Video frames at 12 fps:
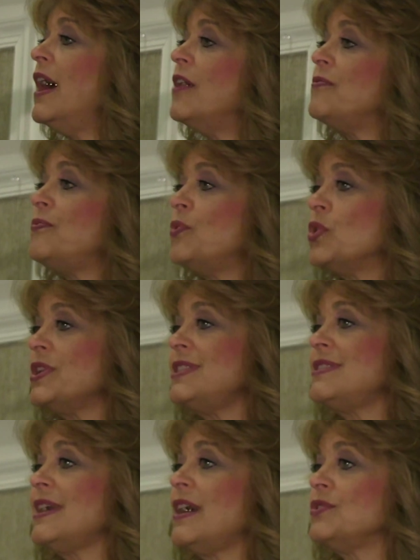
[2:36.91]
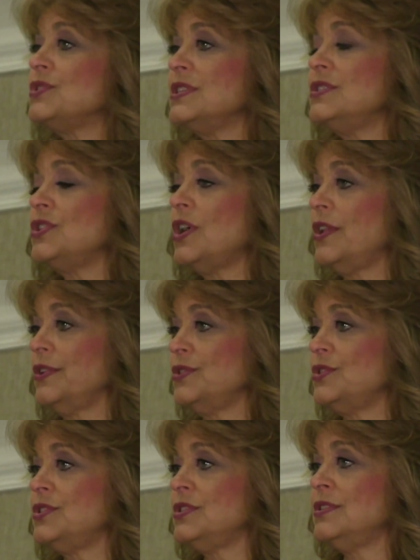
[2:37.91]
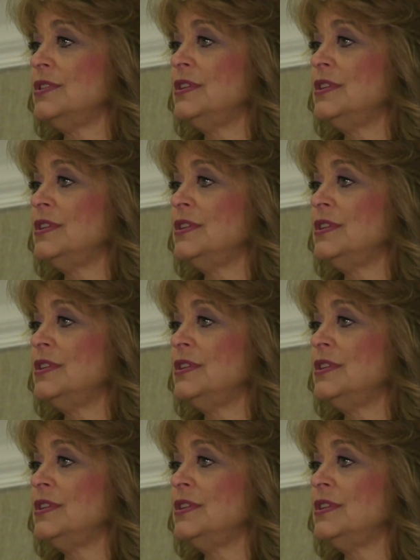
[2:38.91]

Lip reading: of $40,000.